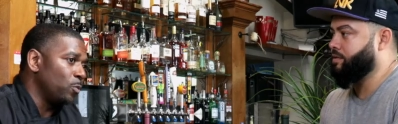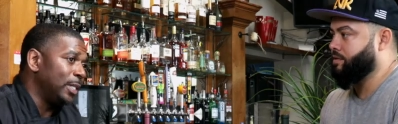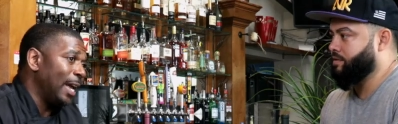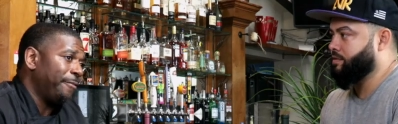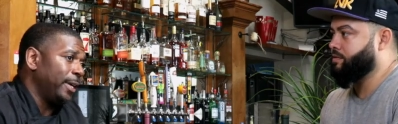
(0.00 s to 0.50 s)
Speaker 1: we
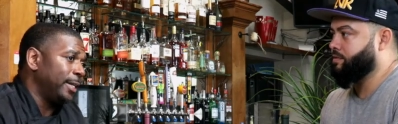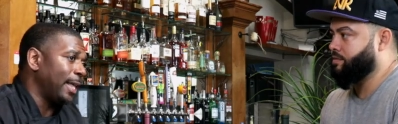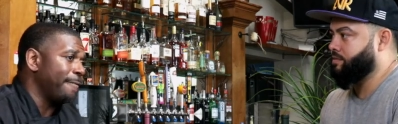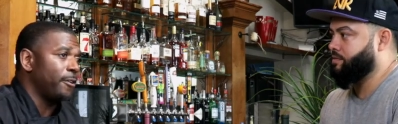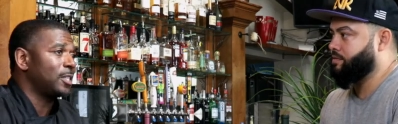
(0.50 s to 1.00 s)
definitely
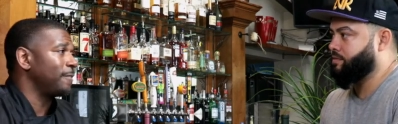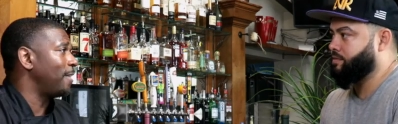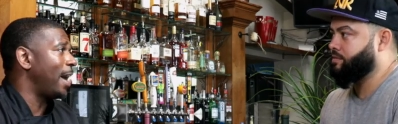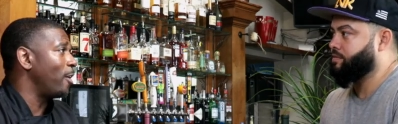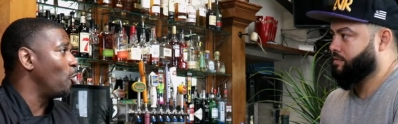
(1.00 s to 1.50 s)

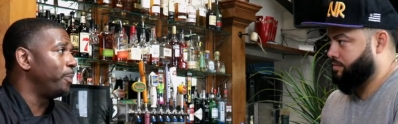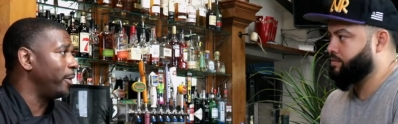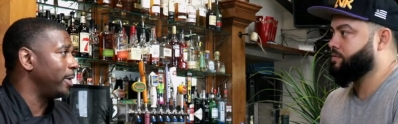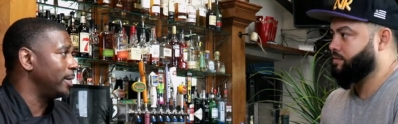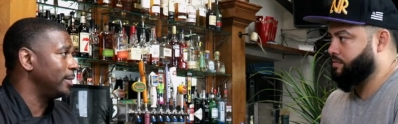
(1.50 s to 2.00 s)
diversify Old Burien